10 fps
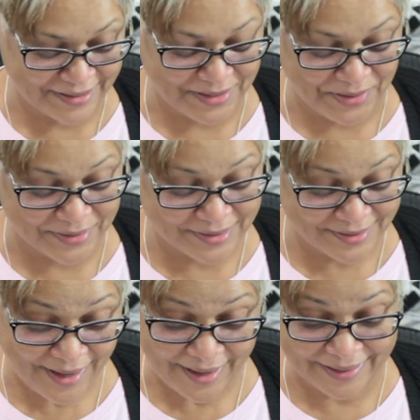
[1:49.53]
So it's
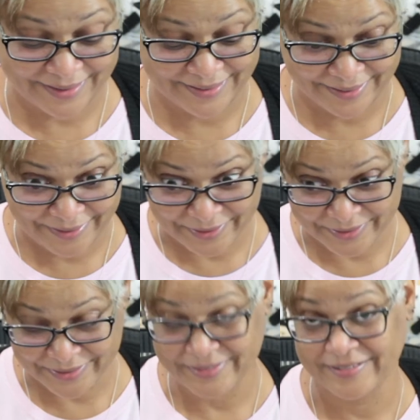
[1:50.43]
not
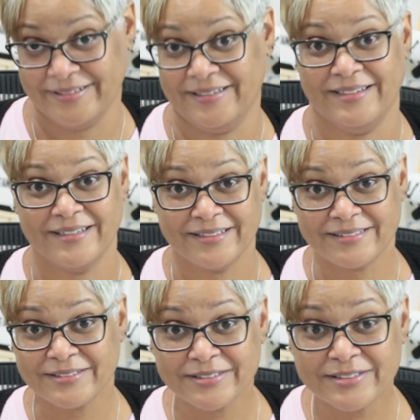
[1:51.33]
identical
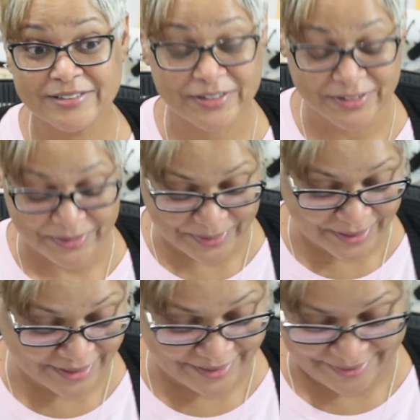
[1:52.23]
to the shirt,
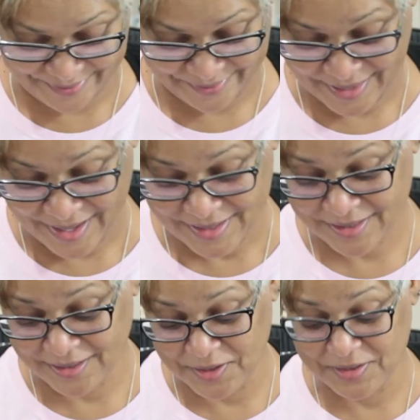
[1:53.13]
but it's
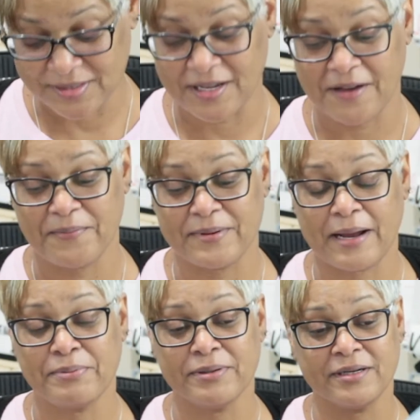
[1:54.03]
close enough. But
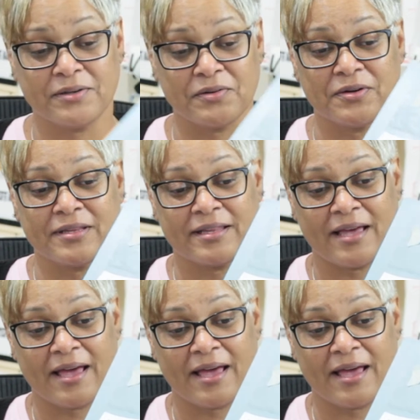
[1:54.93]
I put it on